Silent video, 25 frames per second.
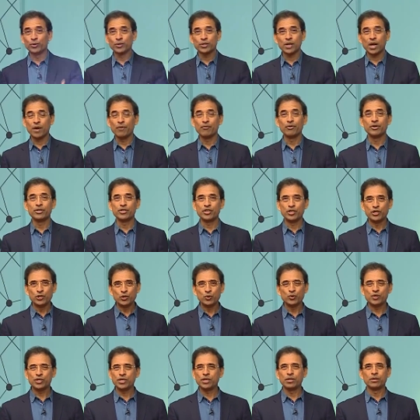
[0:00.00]
those hundreds in
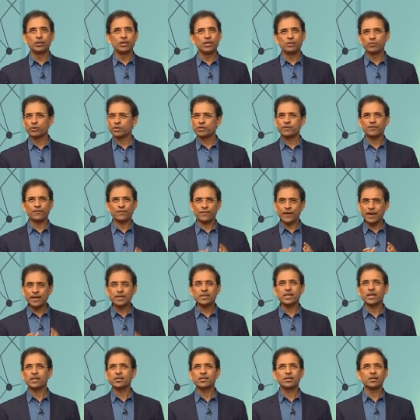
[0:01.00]
New Zealand, he was
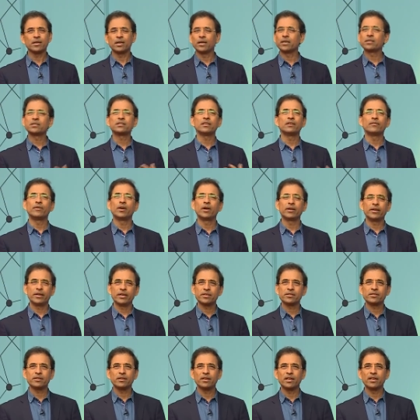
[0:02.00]
fantastic. I asked Sehwag
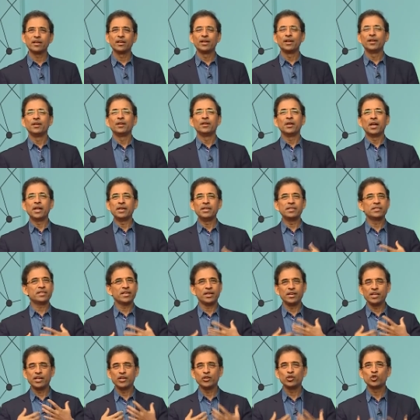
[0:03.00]
yesterday and he
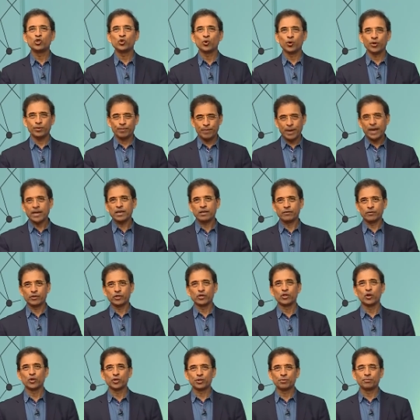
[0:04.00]
said he enjoyed batting
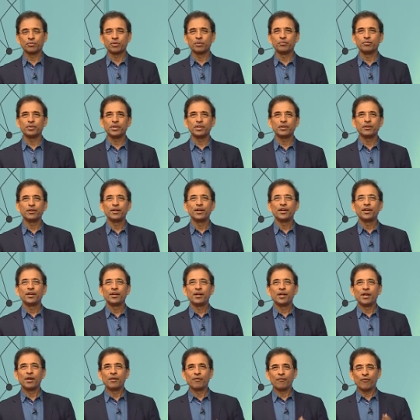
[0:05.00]
with Gautam Gambhir.
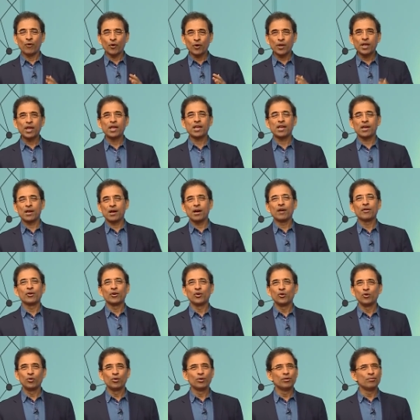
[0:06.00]
For KKR
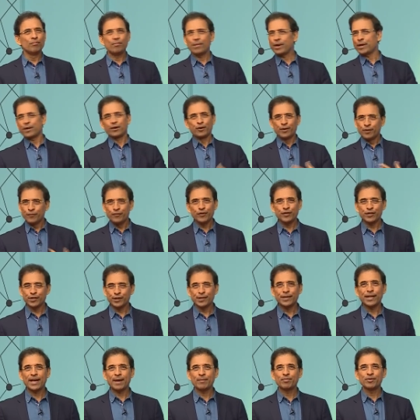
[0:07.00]
alone,
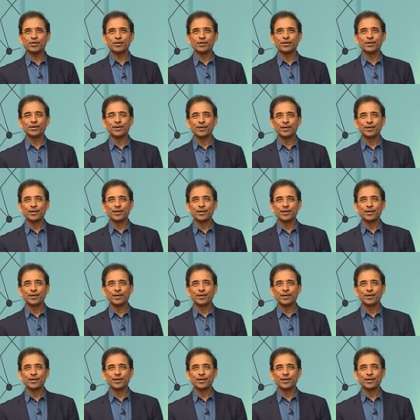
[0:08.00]
magnificent captain.